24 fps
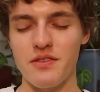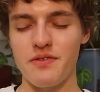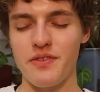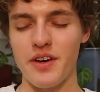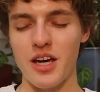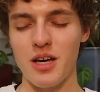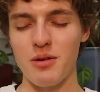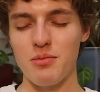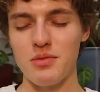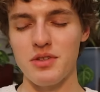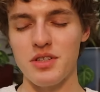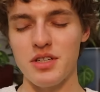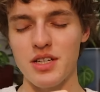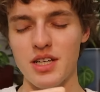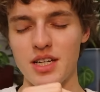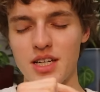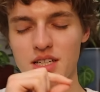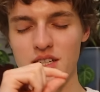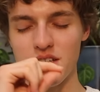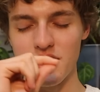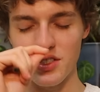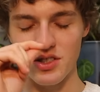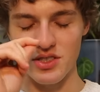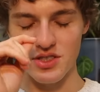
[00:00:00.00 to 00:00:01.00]
family
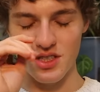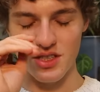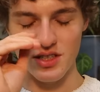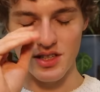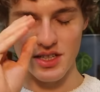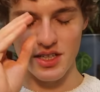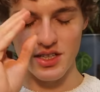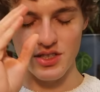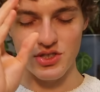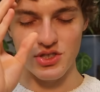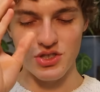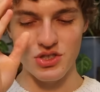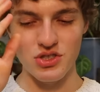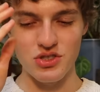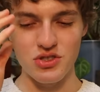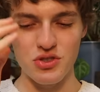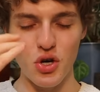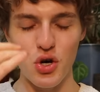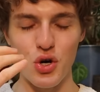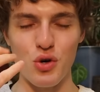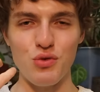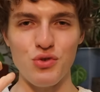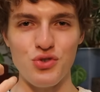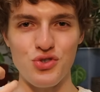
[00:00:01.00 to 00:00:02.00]
it is like
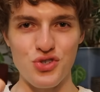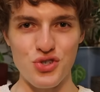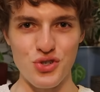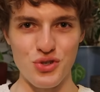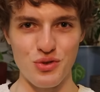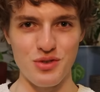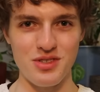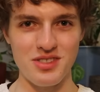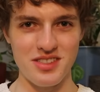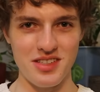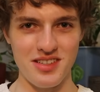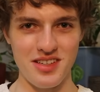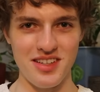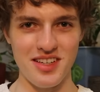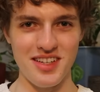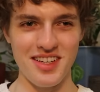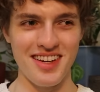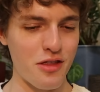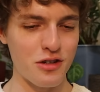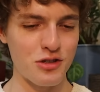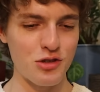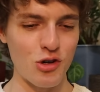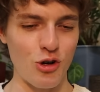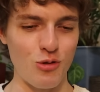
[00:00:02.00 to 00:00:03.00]
so juicy.
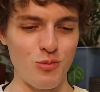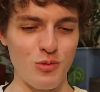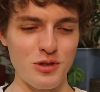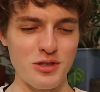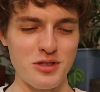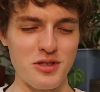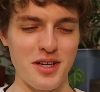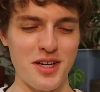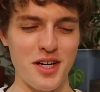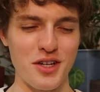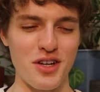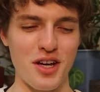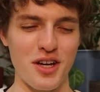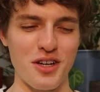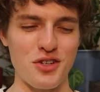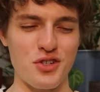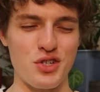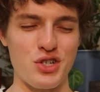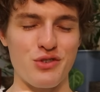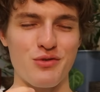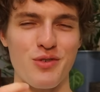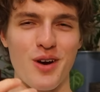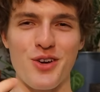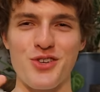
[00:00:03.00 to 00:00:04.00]
There's almost like a, a
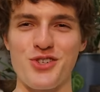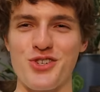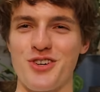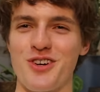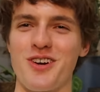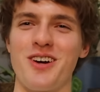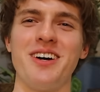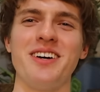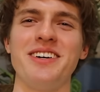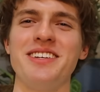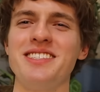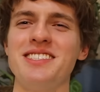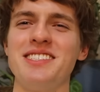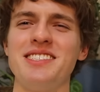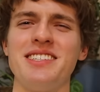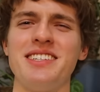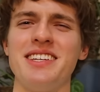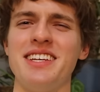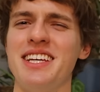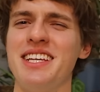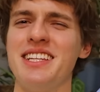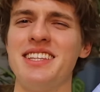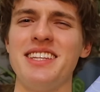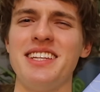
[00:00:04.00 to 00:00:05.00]
treasure hunt
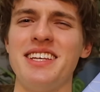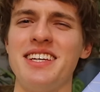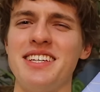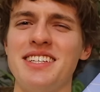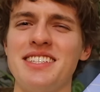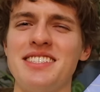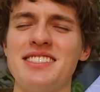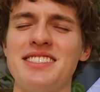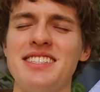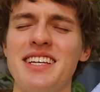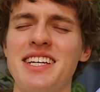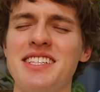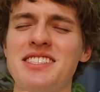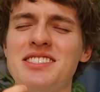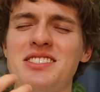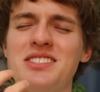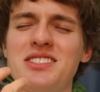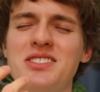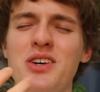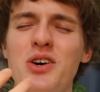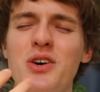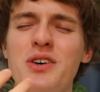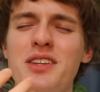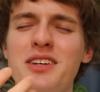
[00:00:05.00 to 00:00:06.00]
in this. It's
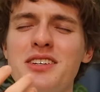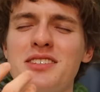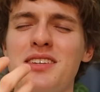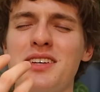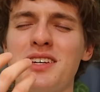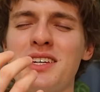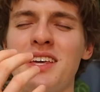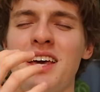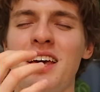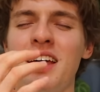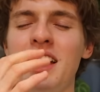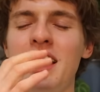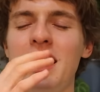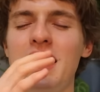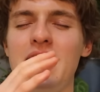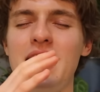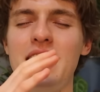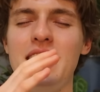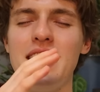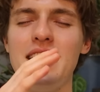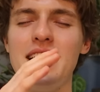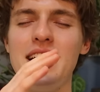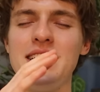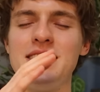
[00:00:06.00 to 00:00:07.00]
so like
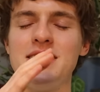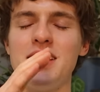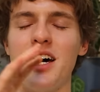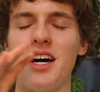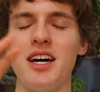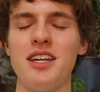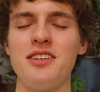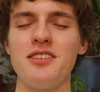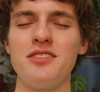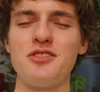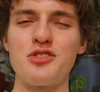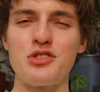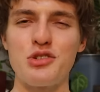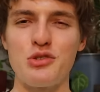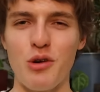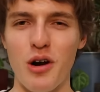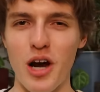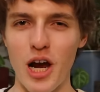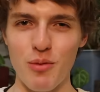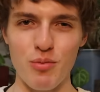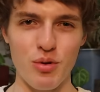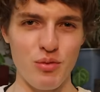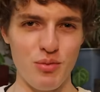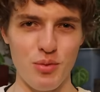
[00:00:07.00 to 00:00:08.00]
it's
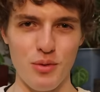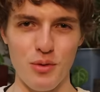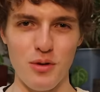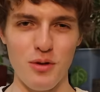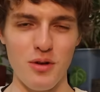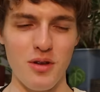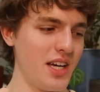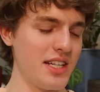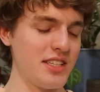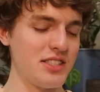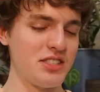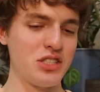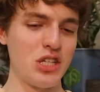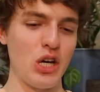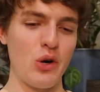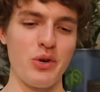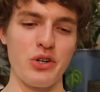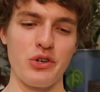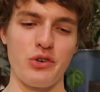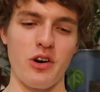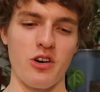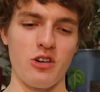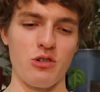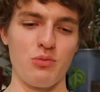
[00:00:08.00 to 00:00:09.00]
undescribable. It's so
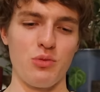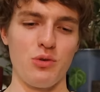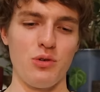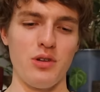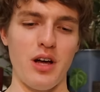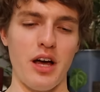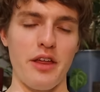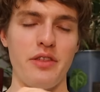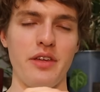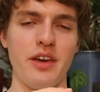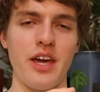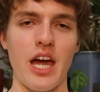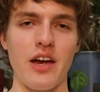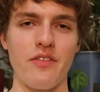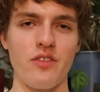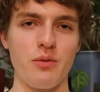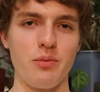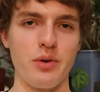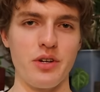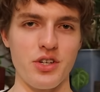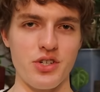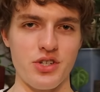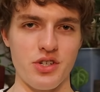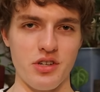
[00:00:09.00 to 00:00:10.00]
incredible. I think
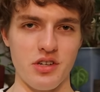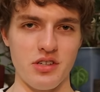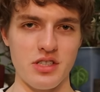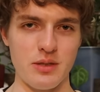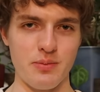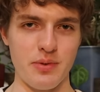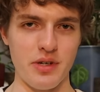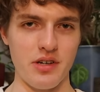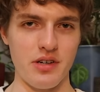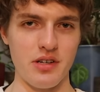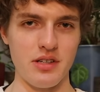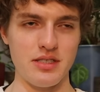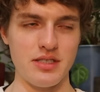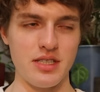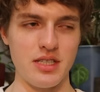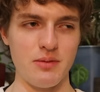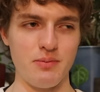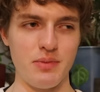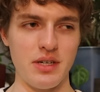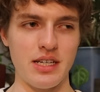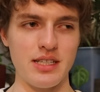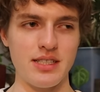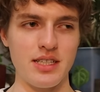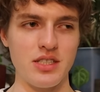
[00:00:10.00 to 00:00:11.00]
everybody should experience it
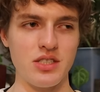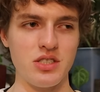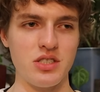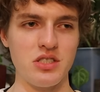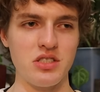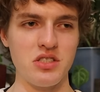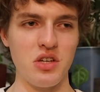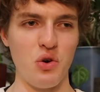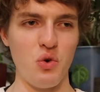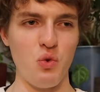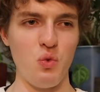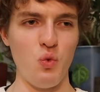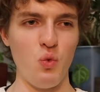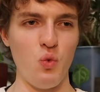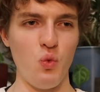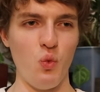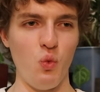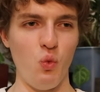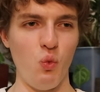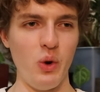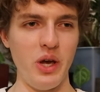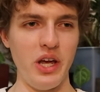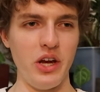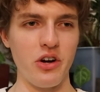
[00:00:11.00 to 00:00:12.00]
because it's so
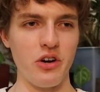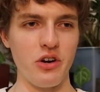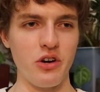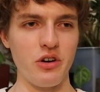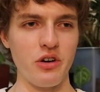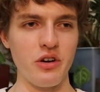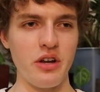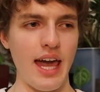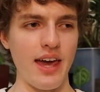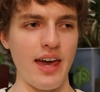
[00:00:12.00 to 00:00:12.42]
weird